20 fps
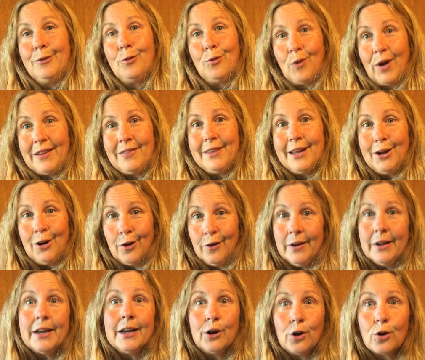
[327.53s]
right there
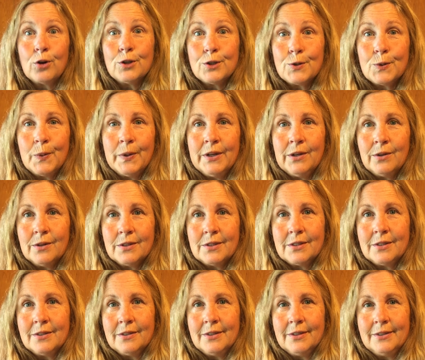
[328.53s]
in our
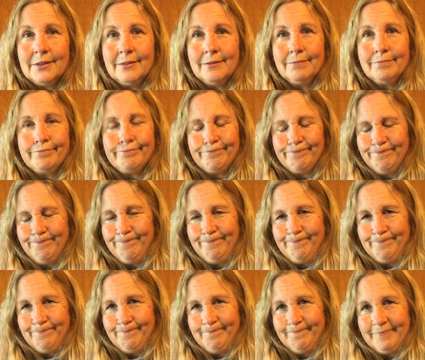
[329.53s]
soils.
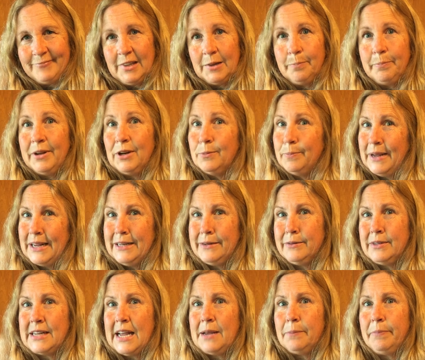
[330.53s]
Better
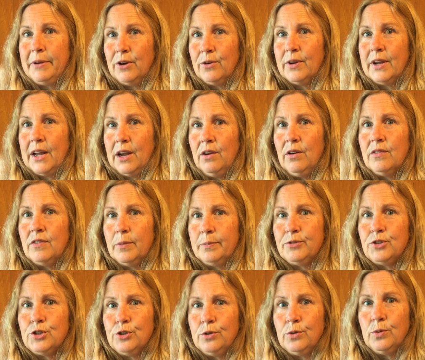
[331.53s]
take better care of them,
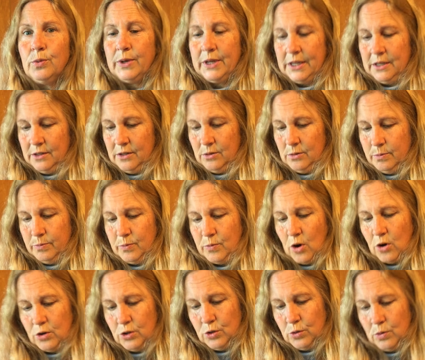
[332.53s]
shouldn't we?
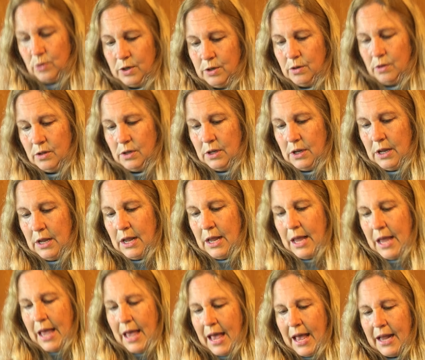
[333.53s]
Our soil.
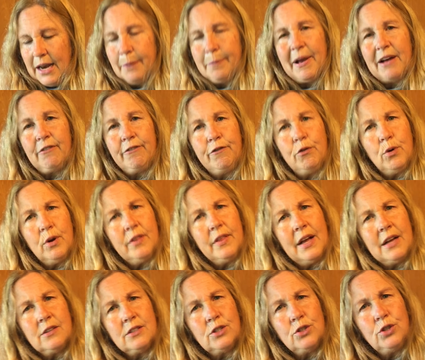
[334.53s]
And about
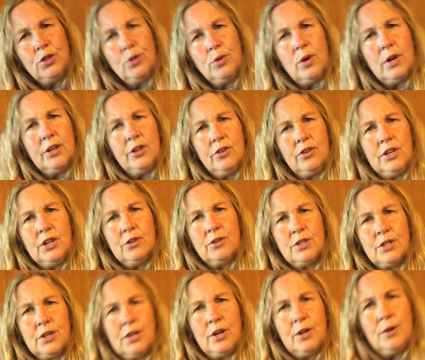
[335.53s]
4,200
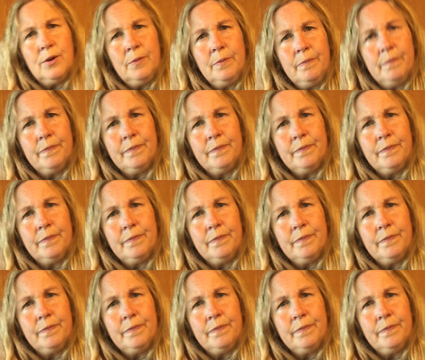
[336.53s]
years ago,